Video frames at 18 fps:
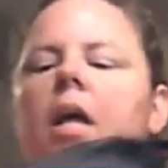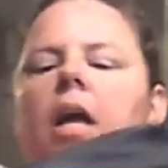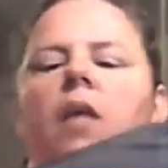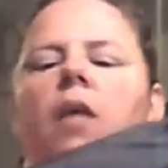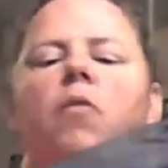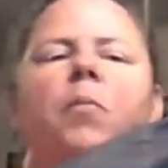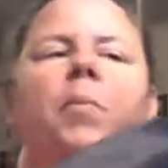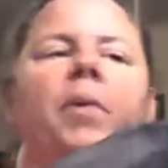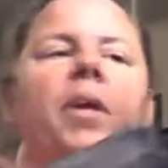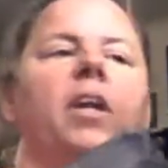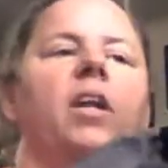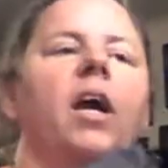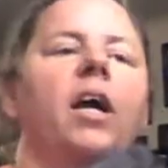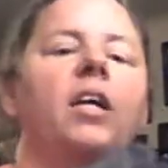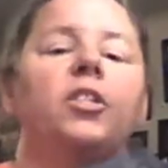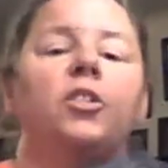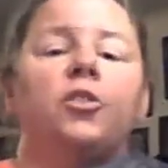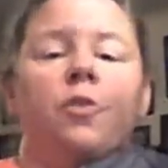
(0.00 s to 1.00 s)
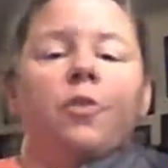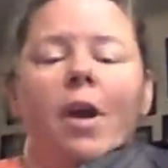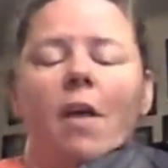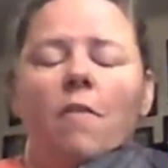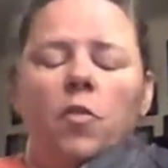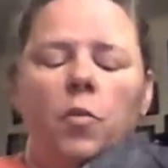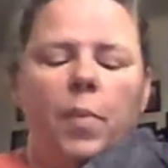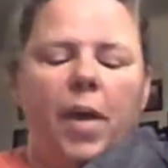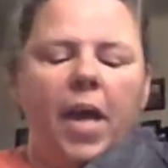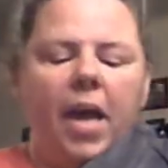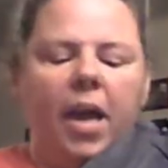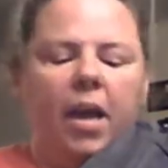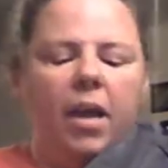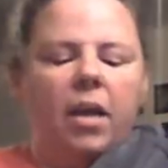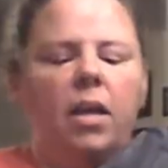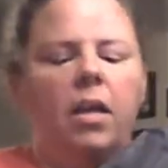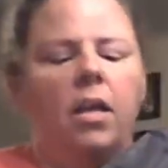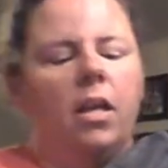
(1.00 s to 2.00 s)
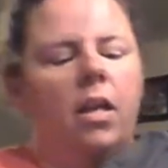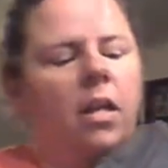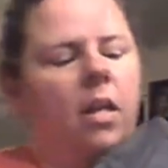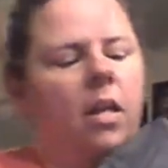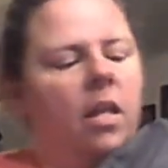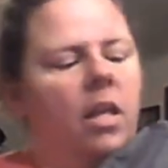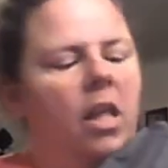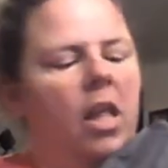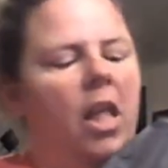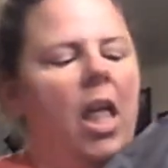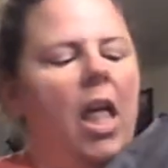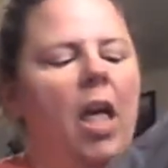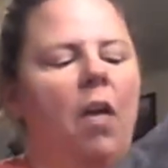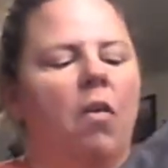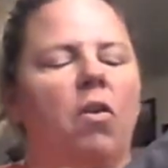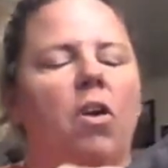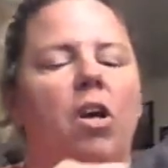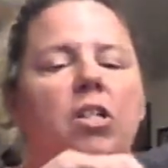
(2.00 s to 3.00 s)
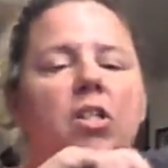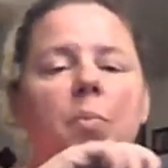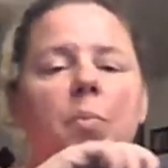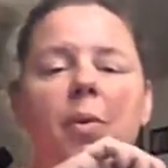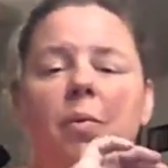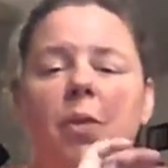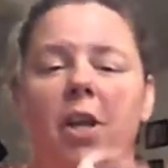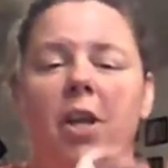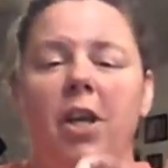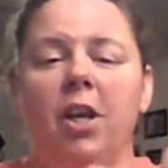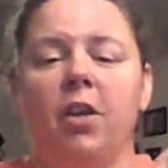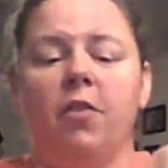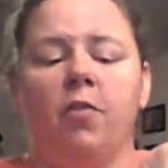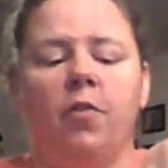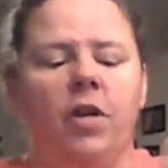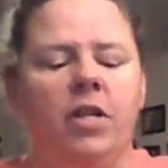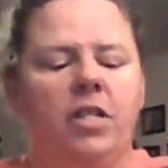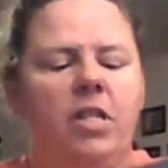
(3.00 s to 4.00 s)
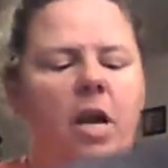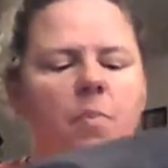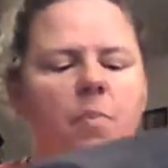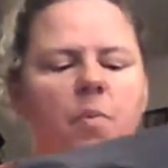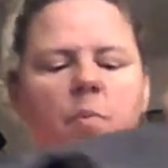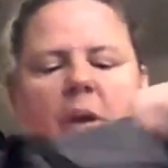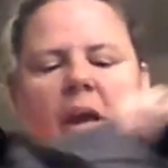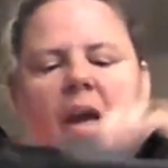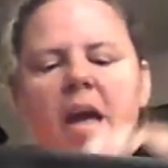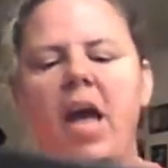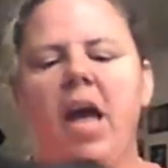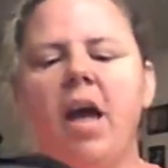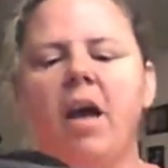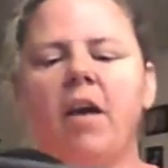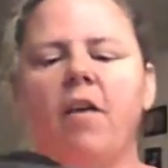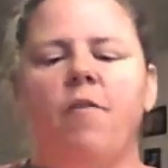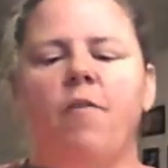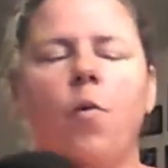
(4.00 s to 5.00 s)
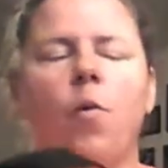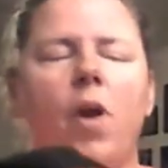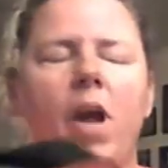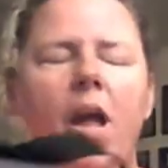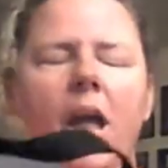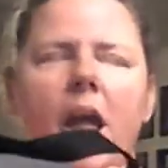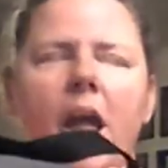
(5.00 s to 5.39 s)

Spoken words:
It would be a nice travel bag. It would also be really good for a diaper bag, for a